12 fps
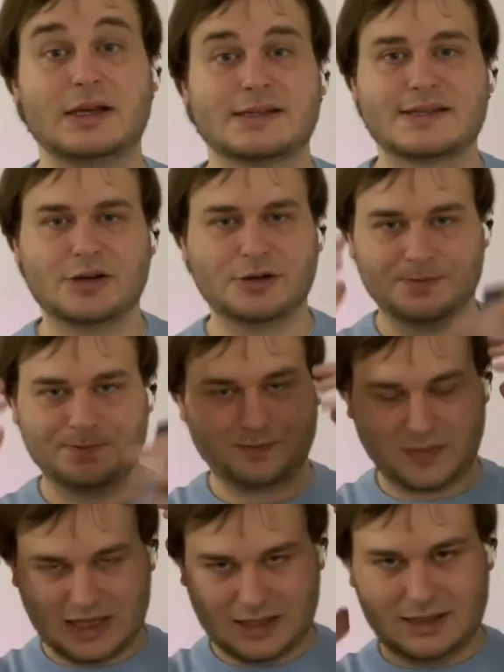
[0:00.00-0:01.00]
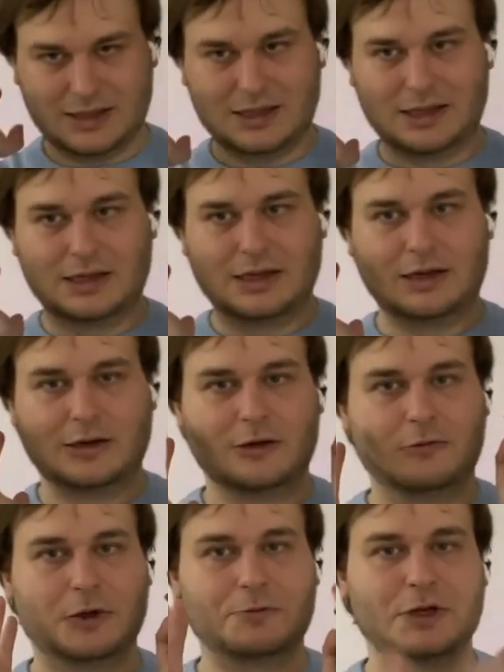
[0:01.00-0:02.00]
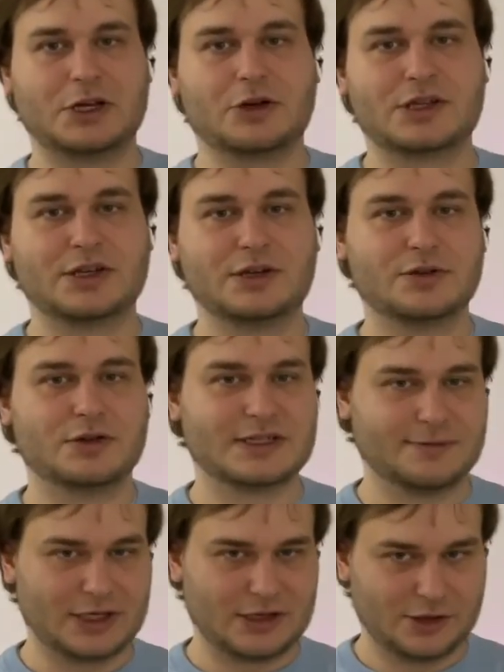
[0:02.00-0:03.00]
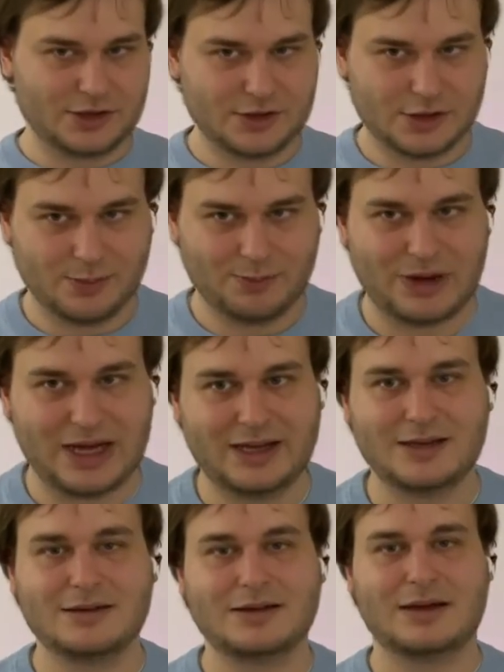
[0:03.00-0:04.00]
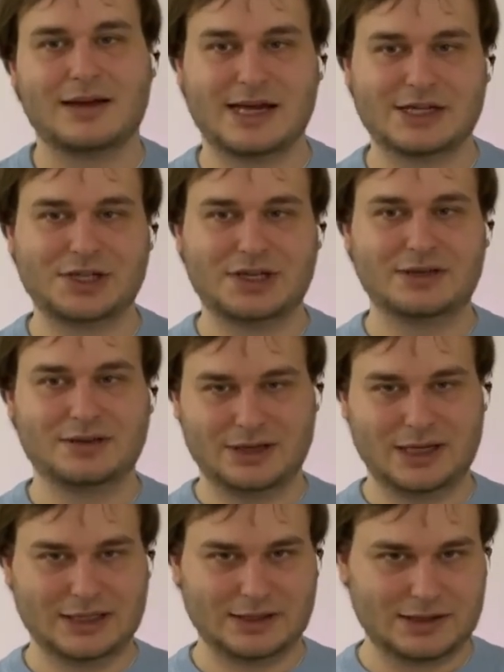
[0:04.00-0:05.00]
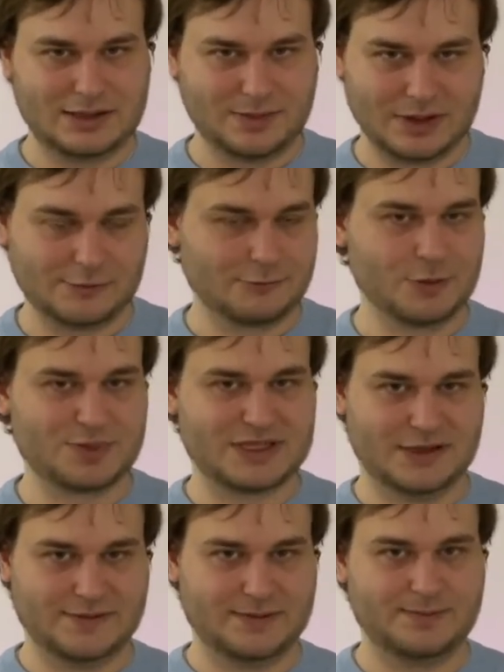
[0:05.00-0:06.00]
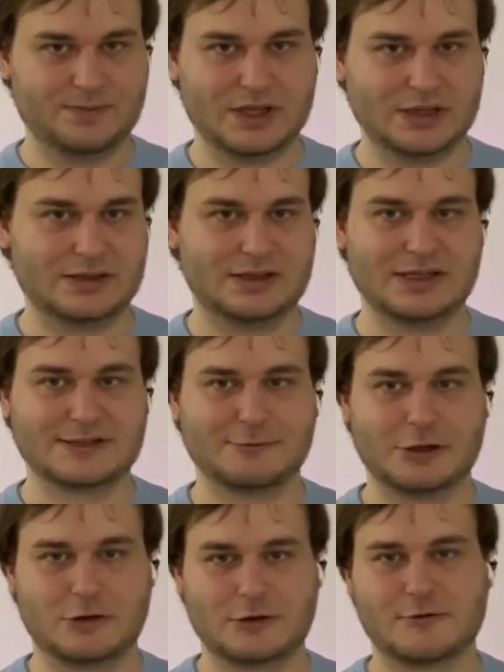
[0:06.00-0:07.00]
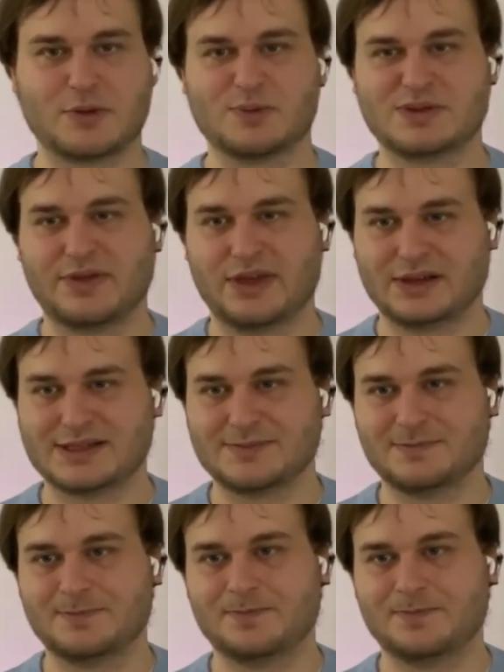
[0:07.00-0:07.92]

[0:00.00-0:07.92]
So what we're going to do is we're going to combine hashing and the group stuff, the discrete logarithms things.